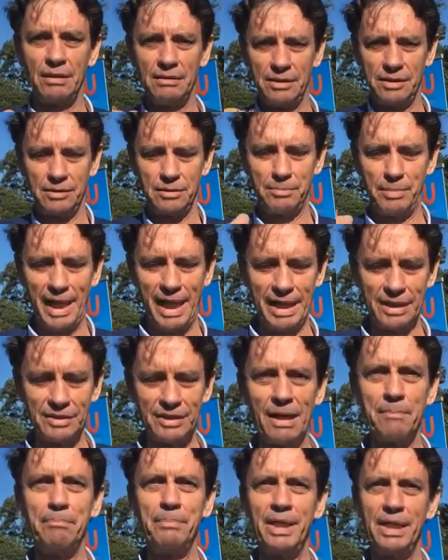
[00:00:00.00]
little bags
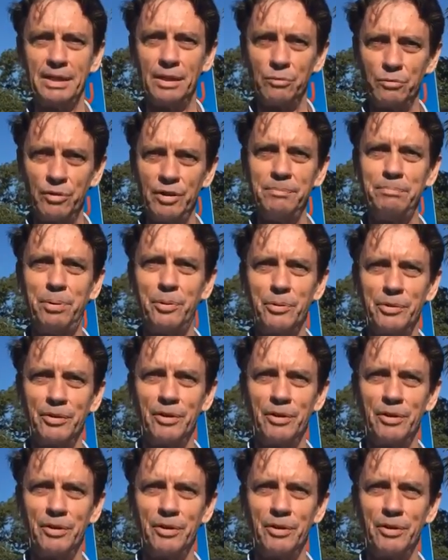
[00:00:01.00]
that big that we put